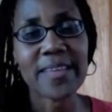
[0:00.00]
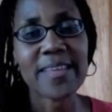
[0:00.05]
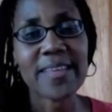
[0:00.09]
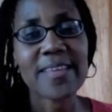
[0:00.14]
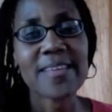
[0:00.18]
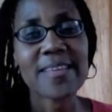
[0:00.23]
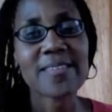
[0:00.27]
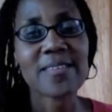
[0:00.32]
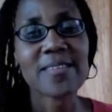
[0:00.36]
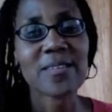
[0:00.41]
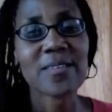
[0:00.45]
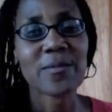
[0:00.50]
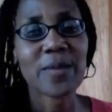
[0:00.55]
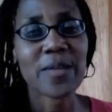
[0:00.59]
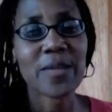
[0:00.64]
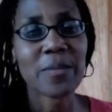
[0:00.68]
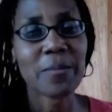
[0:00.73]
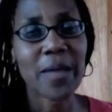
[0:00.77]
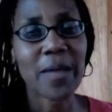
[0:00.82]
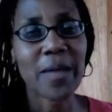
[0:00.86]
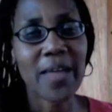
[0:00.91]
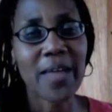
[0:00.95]
So the way the
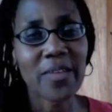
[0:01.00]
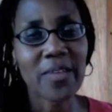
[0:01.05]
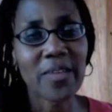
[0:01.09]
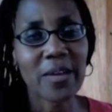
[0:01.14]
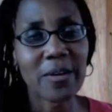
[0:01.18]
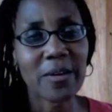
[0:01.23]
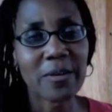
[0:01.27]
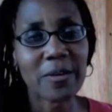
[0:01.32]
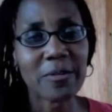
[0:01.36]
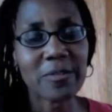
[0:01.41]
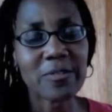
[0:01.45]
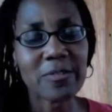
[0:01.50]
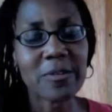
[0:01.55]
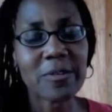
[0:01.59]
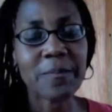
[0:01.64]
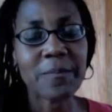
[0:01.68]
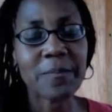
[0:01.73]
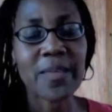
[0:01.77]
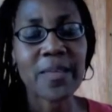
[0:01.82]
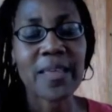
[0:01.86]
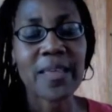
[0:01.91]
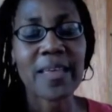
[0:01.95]
math goes,
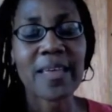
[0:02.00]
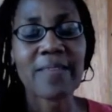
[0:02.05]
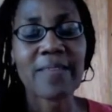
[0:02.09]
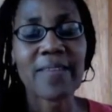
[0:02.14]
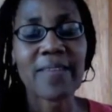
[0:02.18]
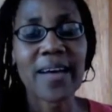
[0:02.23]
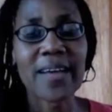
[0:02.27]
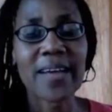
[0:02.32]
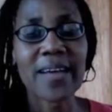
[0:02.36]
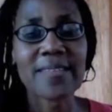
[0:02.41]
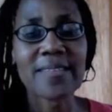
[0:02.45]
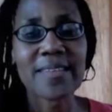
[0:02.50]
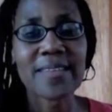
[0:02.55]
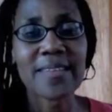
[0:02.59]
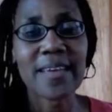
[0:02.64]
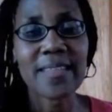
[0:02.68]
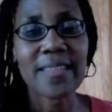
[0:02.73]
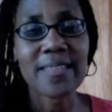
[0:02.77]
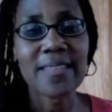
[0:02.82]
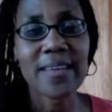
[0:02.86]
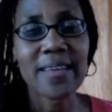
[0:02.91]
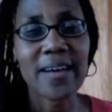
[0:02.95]
if I see
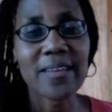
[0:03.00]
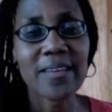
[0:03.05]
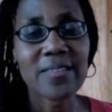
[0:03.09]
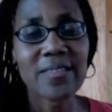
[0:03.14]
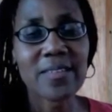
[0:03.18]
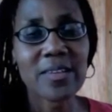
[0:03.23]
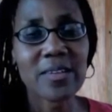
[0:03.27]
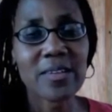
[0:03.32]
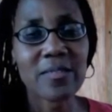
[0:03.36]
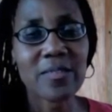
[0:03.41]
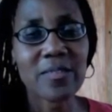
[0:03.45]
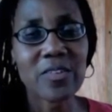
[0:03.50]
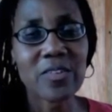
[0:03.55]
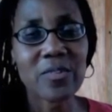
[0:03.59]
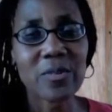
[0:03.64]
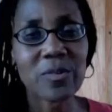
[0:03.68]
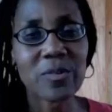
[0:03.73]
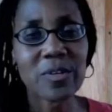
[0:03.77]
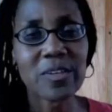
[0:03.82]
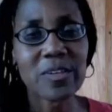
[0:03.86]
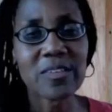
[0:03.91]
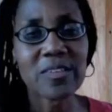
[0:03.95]
10,000
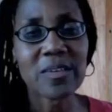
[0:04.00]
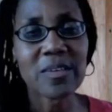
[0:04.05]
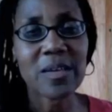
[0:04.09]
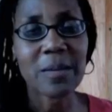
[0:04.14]
individuals,